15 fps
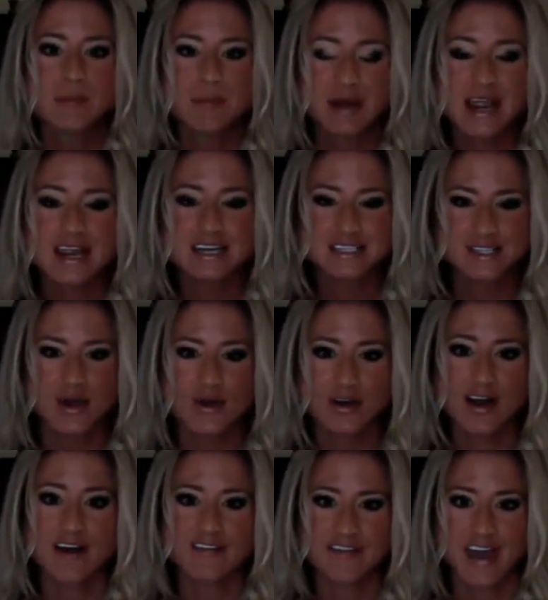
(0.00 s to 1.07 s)
Bananas are
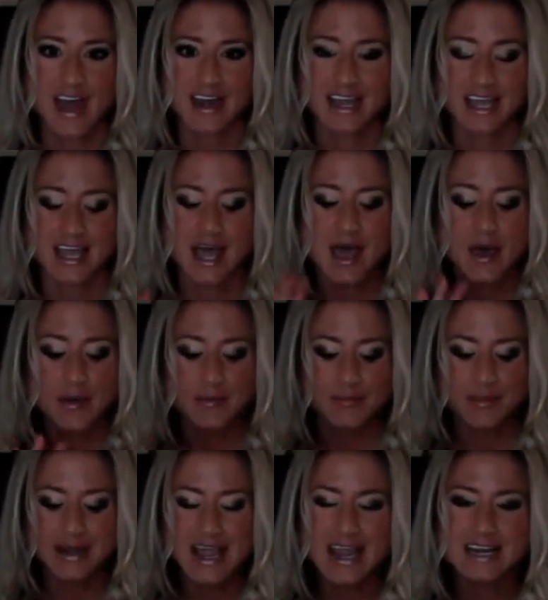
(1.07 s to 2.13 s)
not fattening.
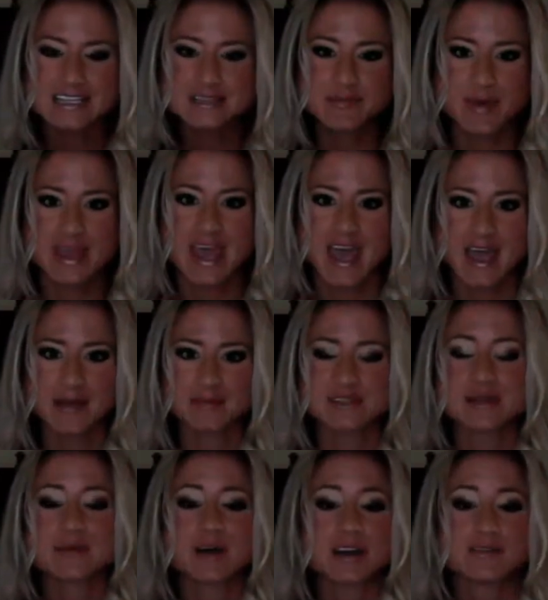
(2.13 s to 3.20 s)
Bananas became
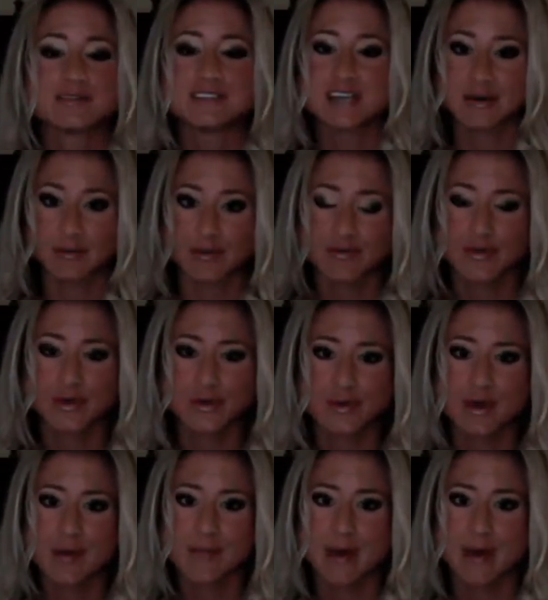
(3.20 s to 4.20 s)
some kind of devil food